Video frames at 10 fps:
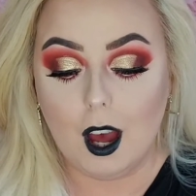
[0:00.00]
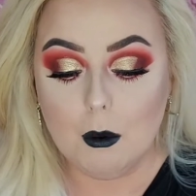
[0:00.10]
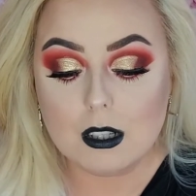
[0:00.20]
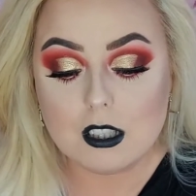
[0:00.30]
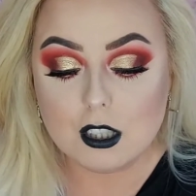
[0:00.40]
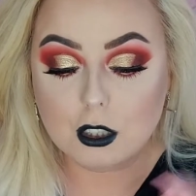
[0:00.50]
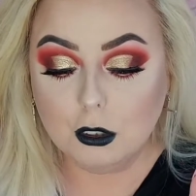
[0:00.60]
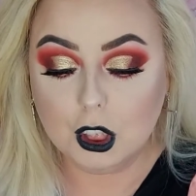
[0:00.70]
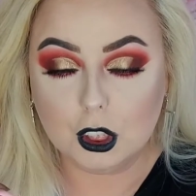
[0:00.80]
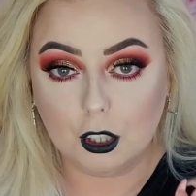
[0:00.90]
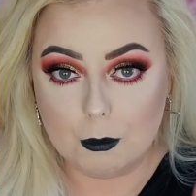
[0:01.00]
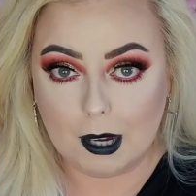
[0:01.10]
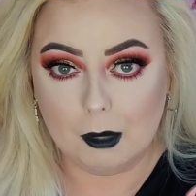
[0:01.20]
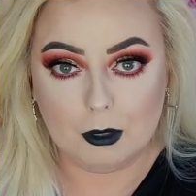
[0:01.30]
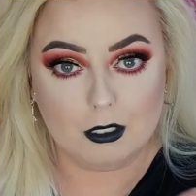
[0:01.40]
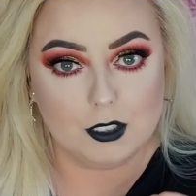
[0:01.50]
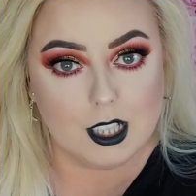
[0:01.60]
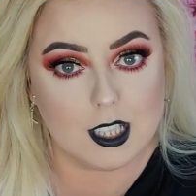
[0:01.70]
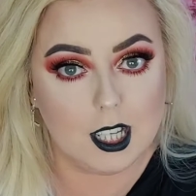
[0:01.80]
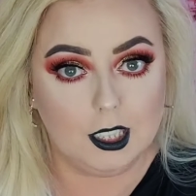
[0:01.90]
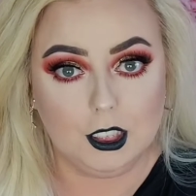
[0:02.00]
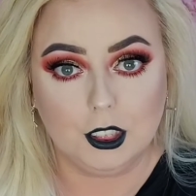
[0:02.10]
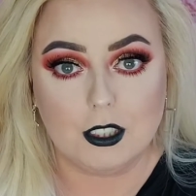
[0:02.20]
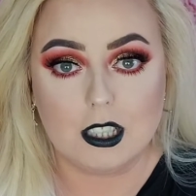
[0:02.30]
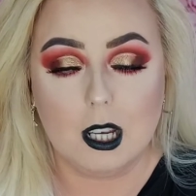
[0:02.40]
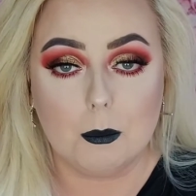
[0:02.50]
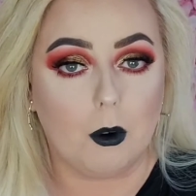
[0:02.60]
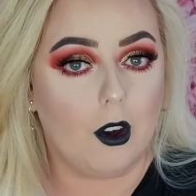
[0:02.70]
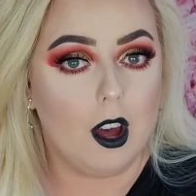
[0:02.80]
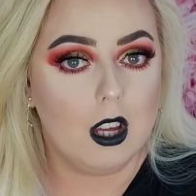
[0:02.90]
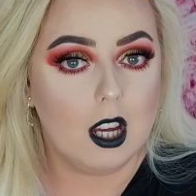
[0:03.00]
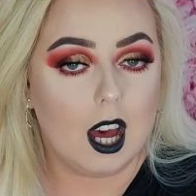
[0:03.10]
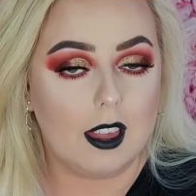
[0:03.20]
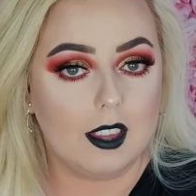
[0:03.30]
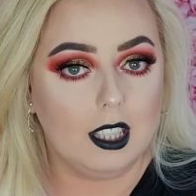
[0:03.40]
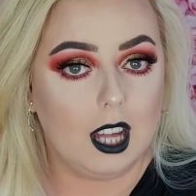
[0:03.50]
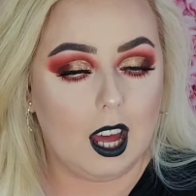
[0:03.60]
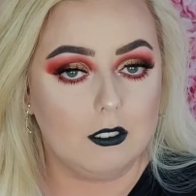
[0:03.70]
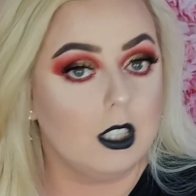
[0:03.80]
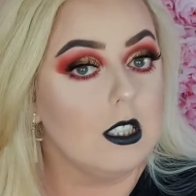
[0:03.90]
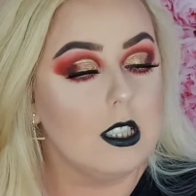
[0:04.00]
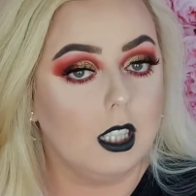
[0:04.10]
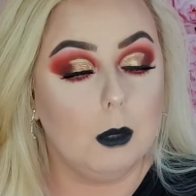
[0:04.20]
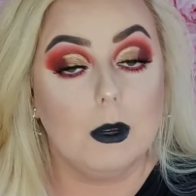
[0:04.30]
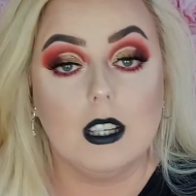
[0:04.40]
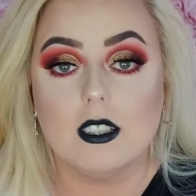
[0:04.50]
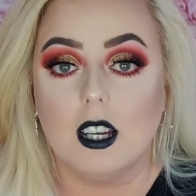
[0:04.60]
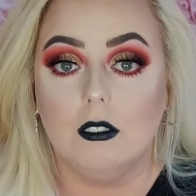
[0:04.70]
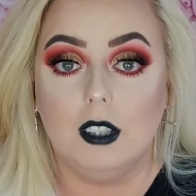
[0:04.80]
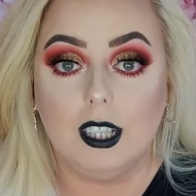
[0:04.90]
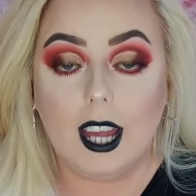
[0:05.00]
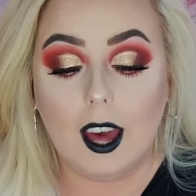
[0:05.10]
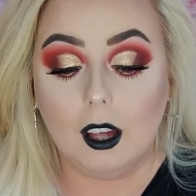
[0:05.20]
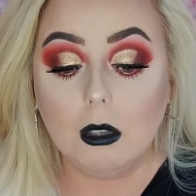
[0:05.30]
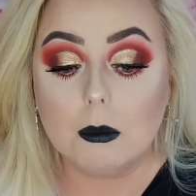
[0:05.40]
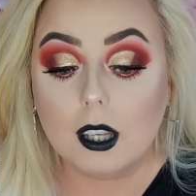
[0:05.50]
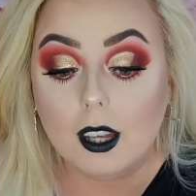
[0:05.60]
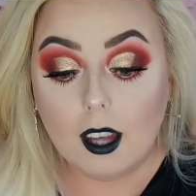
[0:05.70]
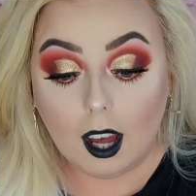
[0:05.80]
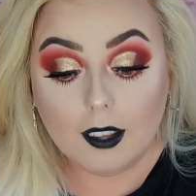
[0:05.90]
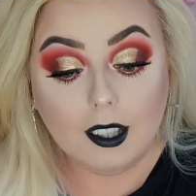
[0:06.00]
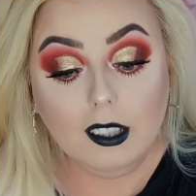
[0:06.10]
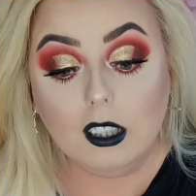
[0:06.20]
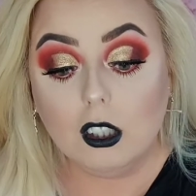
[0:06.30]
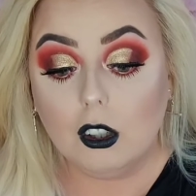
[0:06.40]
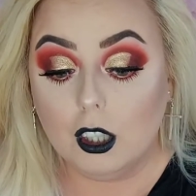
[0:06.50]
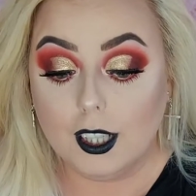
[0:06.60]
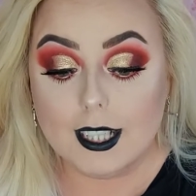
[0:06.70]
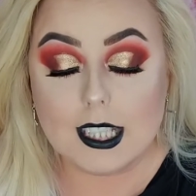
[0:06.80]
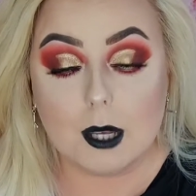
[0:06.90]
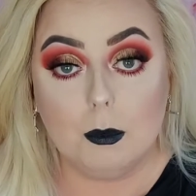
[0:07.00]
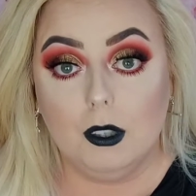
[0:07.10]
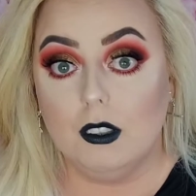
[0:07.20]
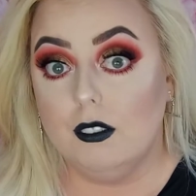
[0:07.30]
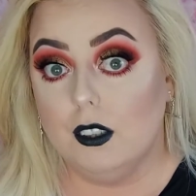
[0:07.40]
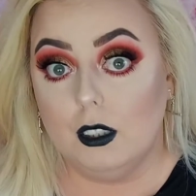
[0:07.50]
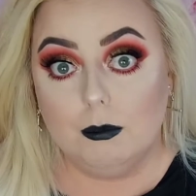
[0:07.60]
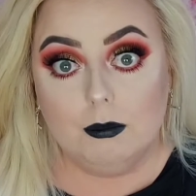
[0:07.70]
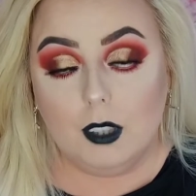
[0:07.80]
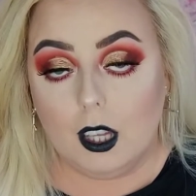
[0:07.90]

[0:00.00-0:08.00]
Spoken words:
I wasn't too sure about it when I first started using it, but I think that having a sticky base down really helped. I think that the colours are beautiful.